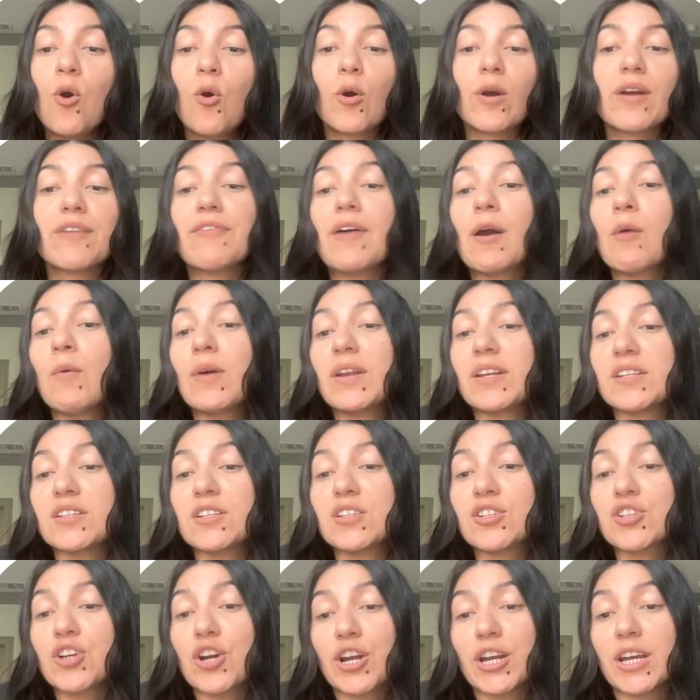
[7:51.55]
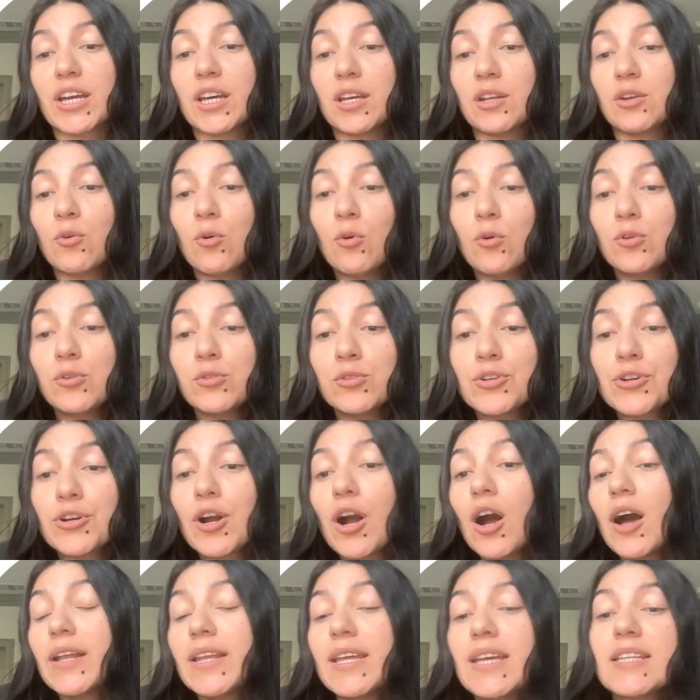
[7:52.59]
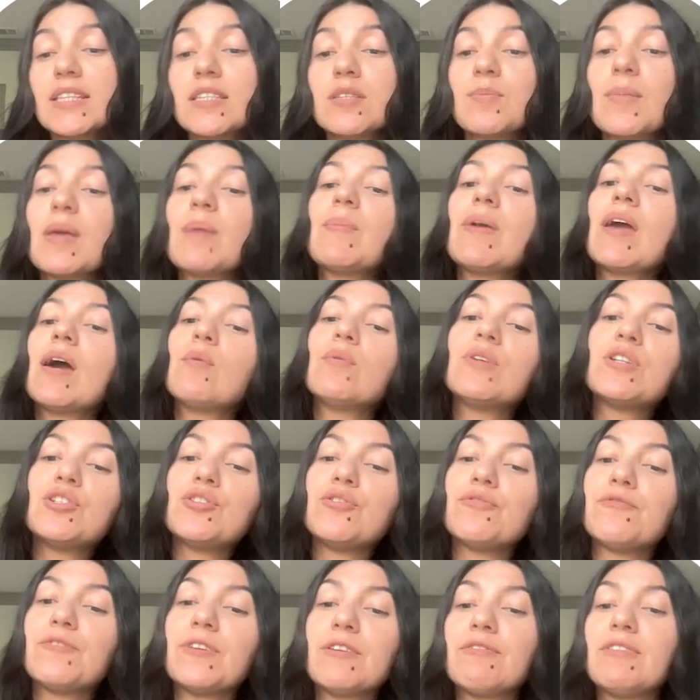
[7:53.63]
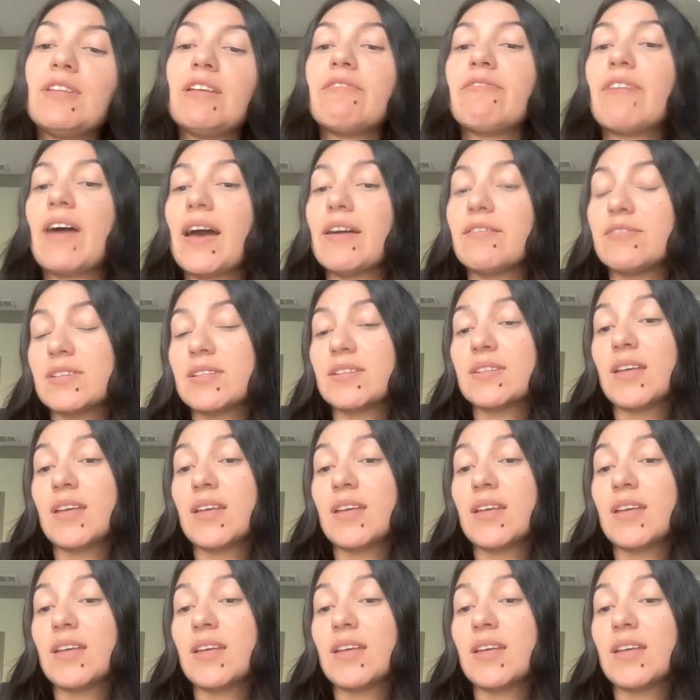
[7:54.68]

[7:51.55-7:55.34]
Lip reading: Or if I wanted to target an older audience, maybe I would do 55